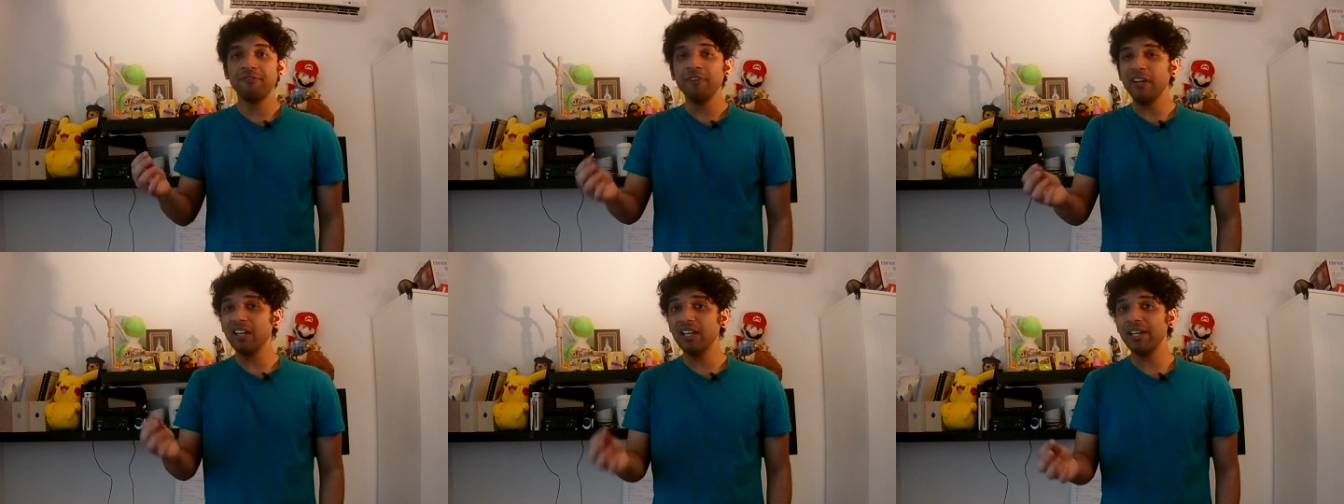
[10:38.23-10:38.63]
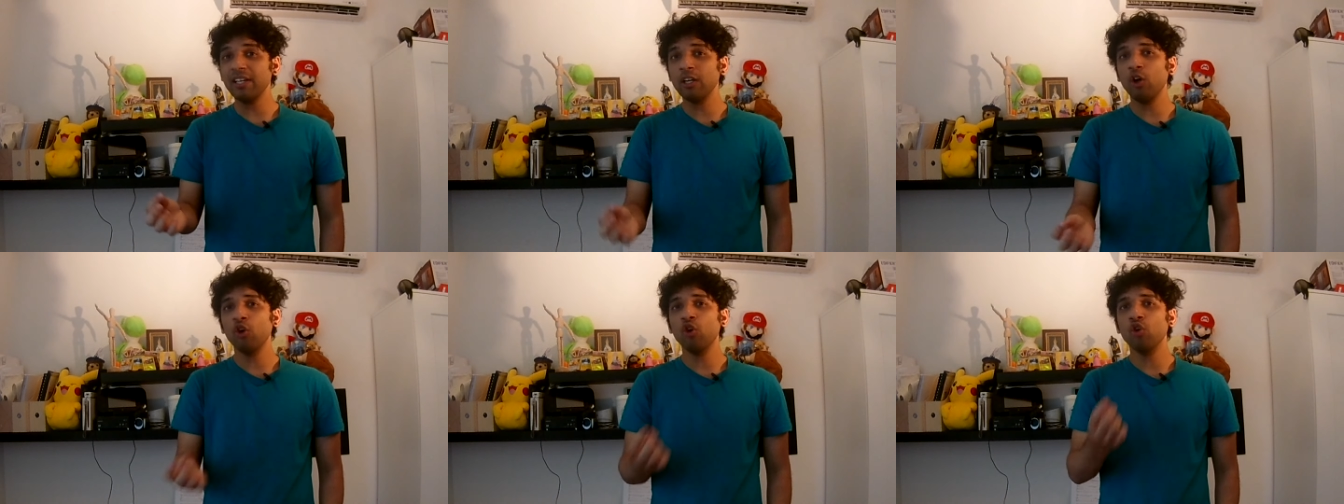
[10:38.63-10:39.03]

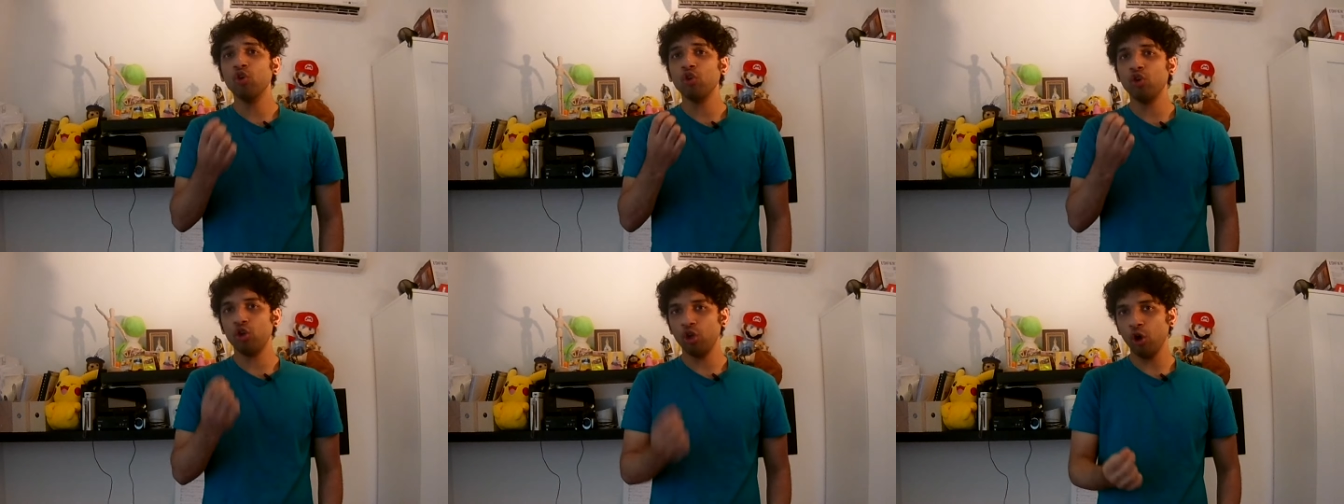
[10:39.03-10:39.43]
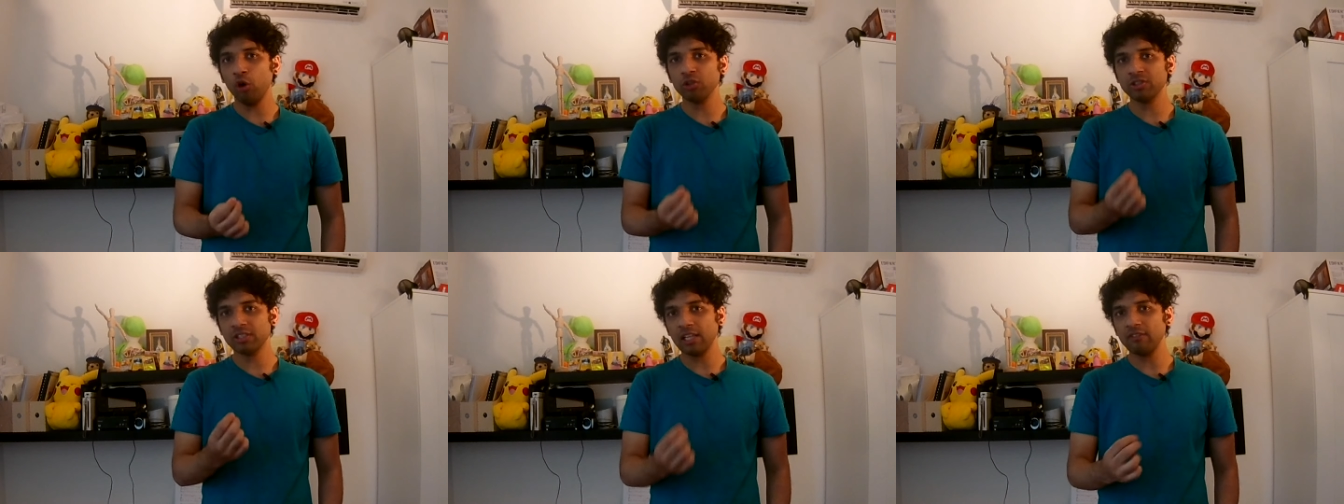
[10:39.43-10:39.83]
Feeling
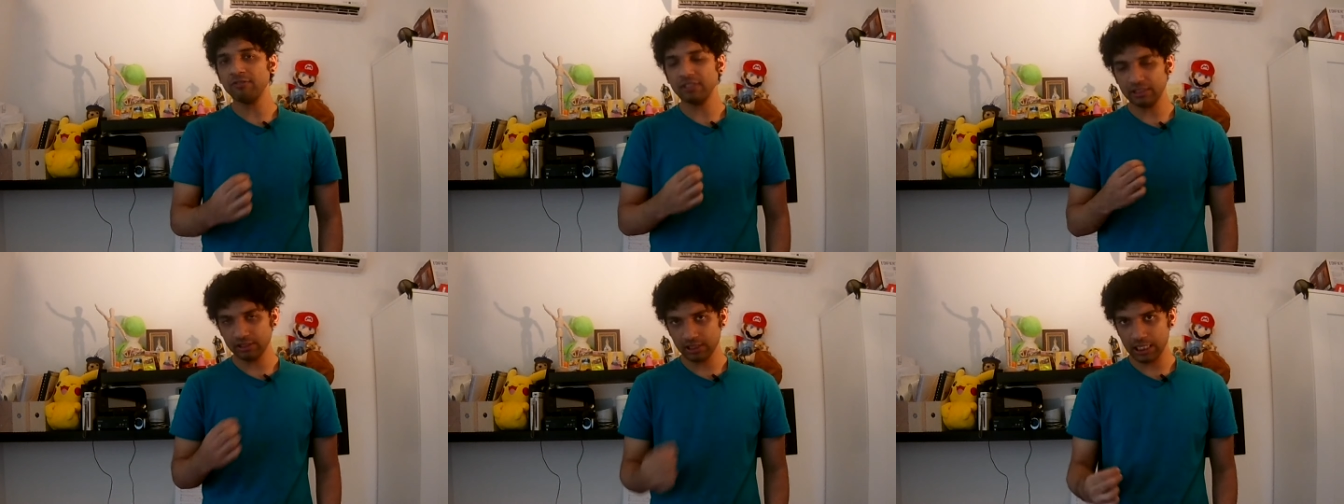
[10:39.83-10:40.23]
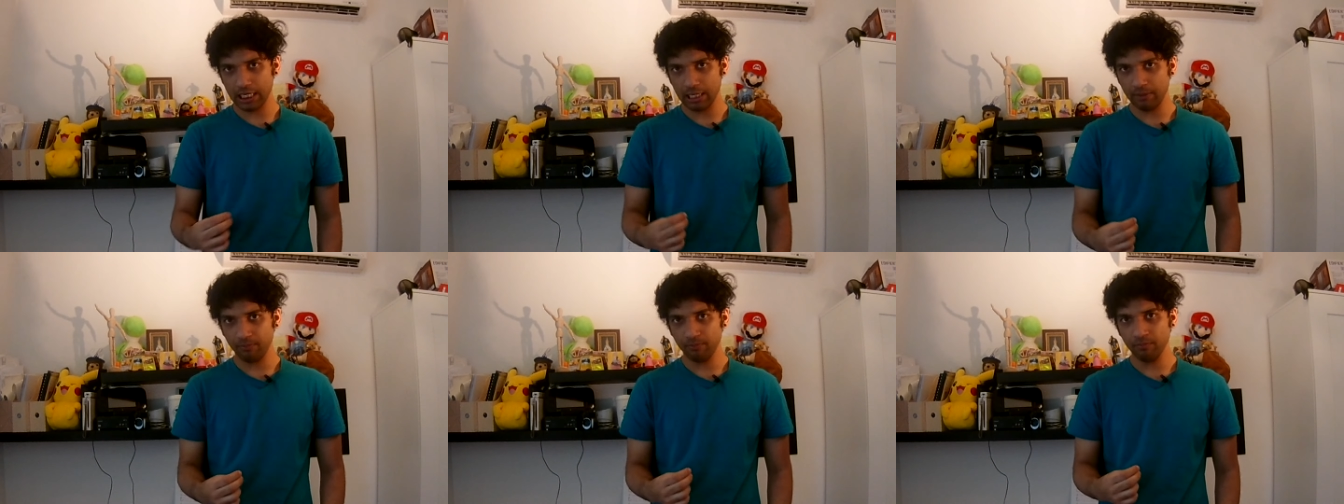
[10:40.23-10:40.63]
low
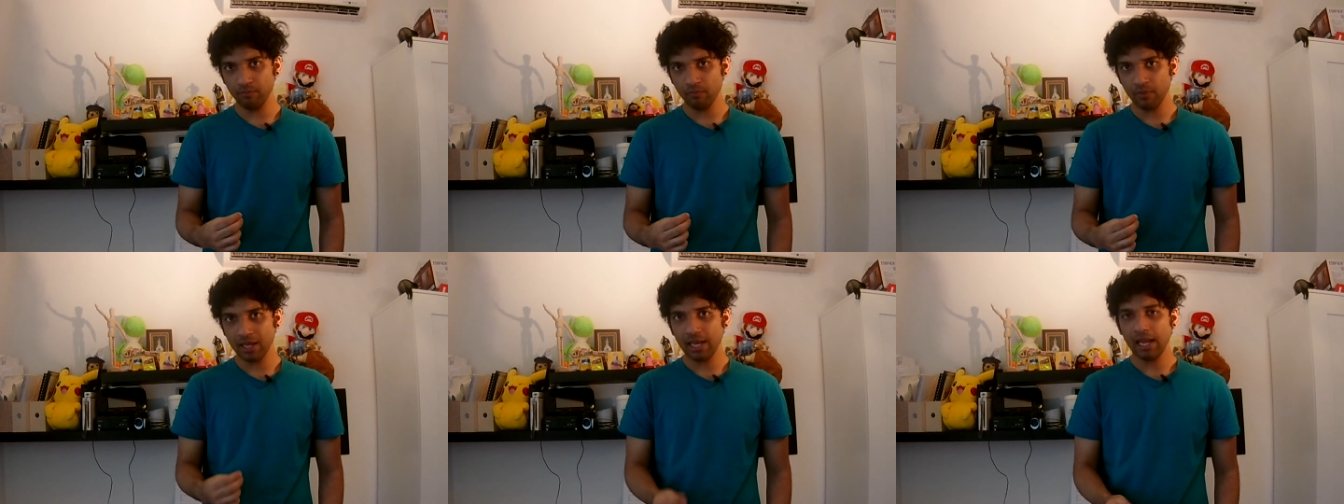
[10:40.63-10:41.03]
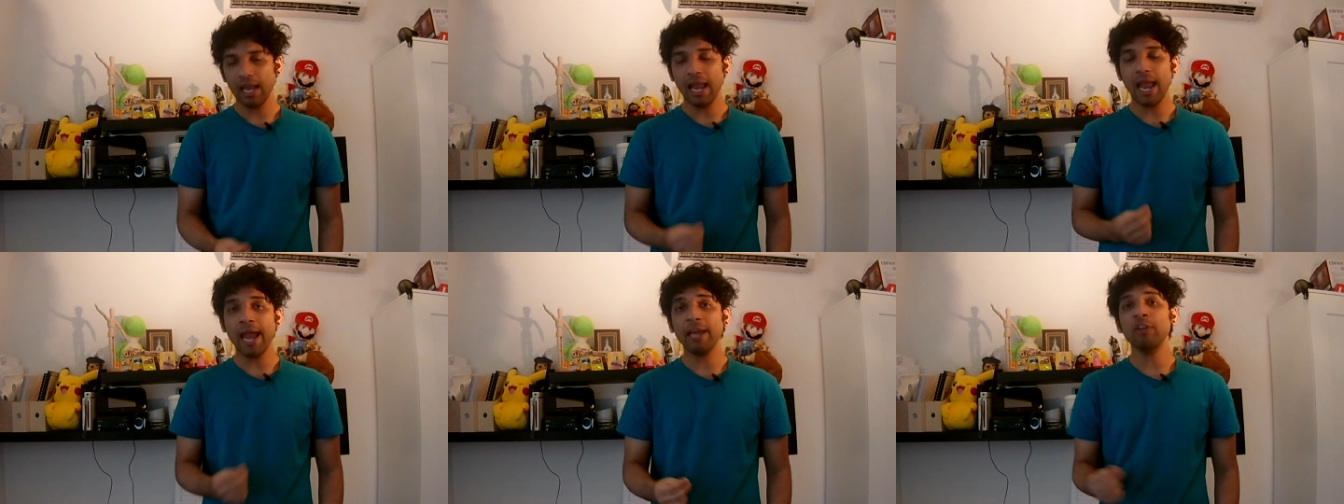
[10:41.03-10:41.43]
self-esteem
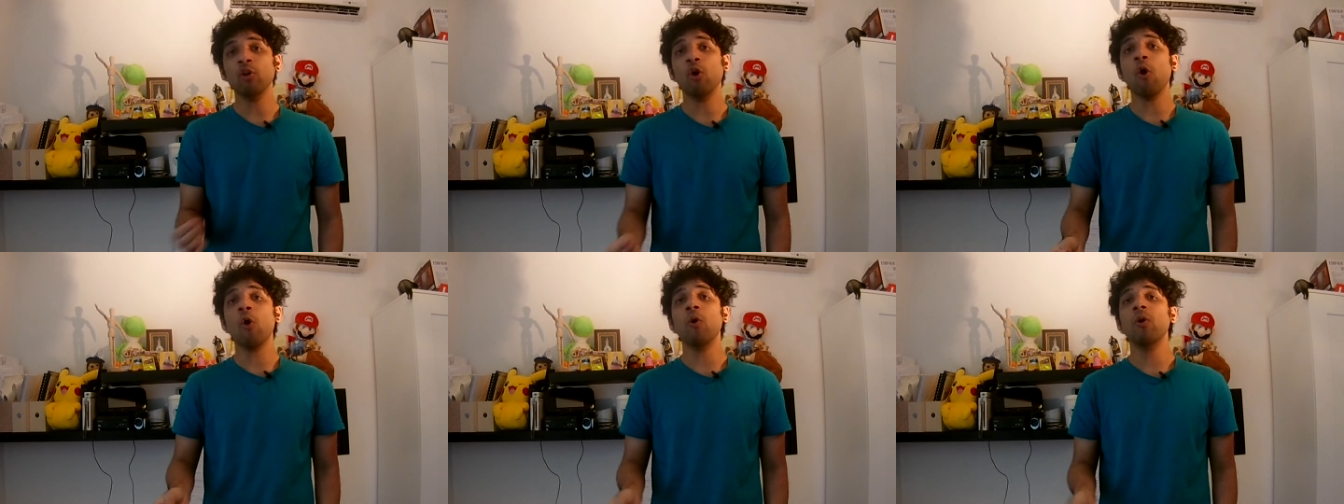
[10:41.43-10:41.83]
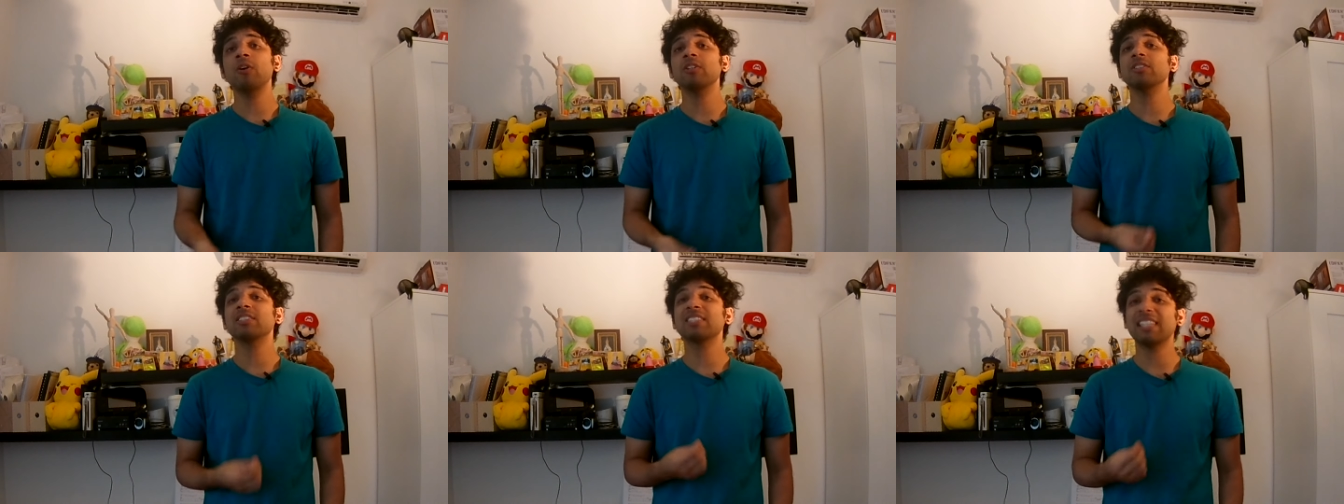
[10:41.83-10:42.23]
and or
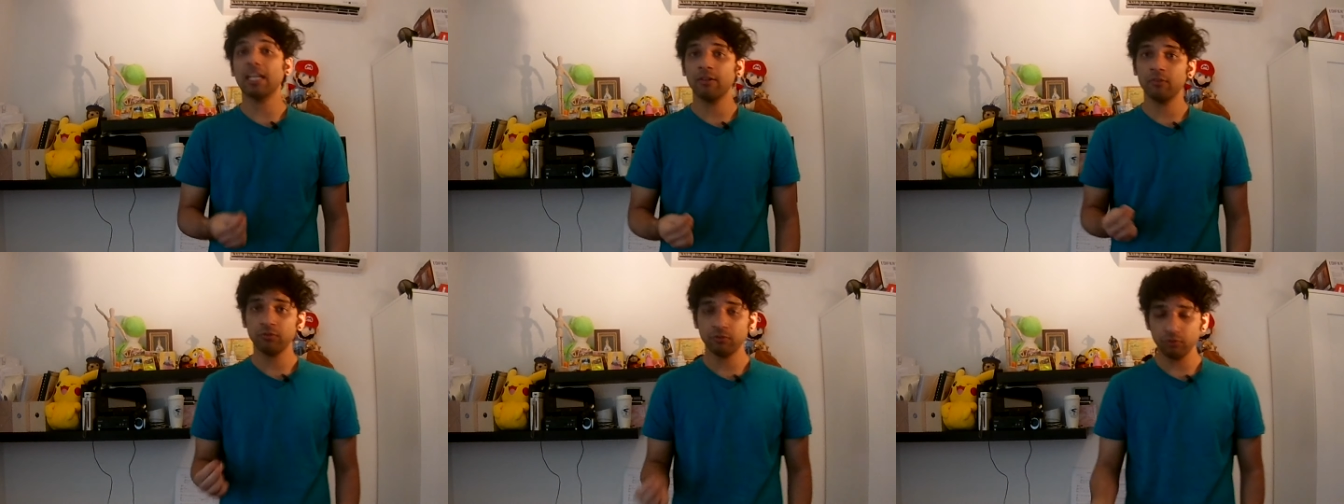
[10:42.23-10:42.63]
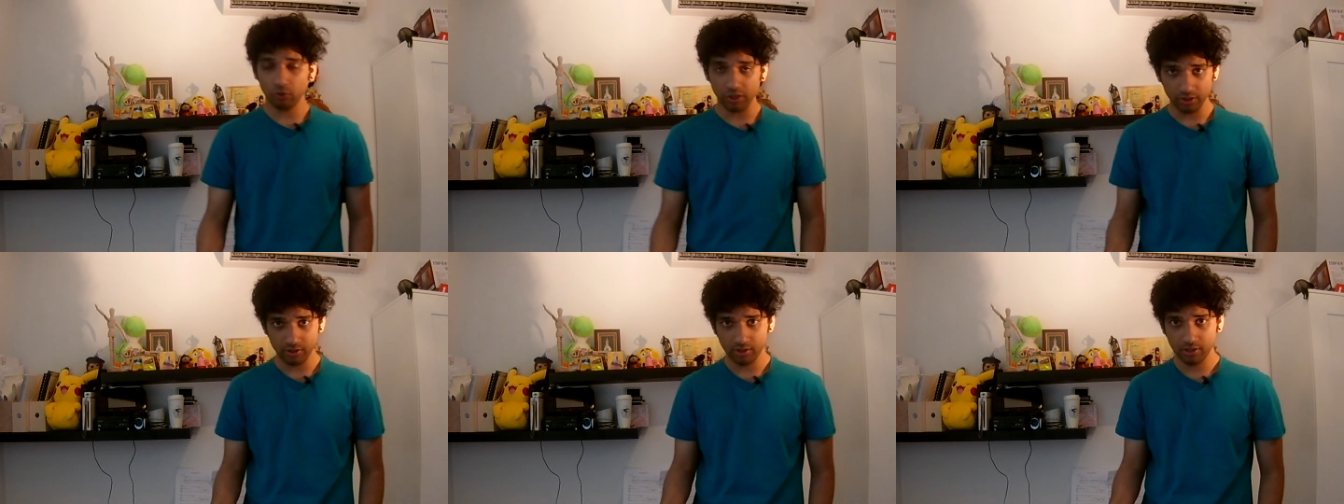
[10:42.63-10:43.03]

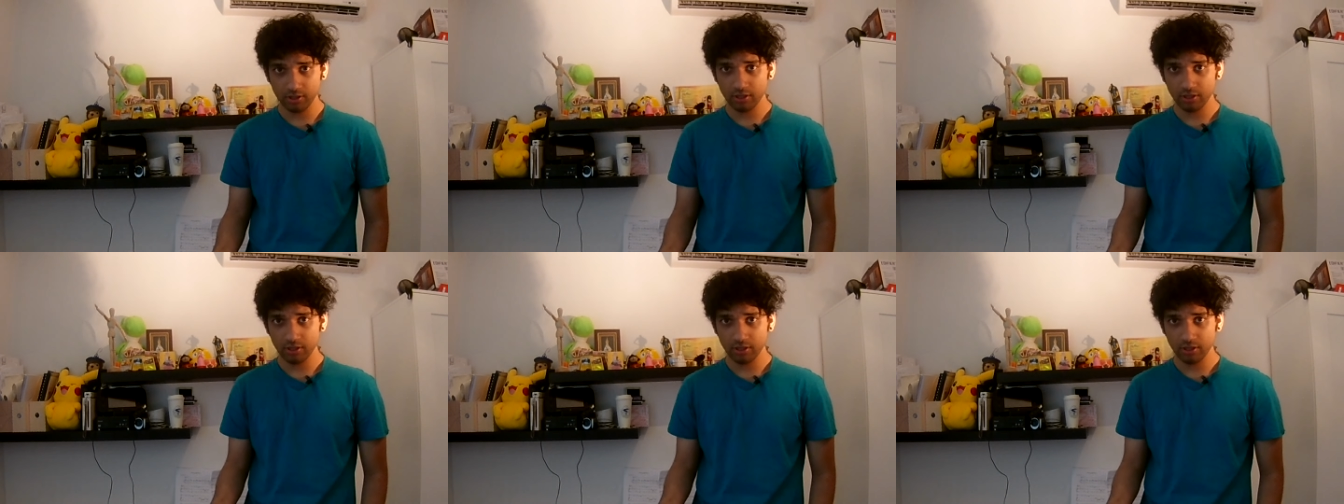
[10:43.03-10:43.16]
self-worth.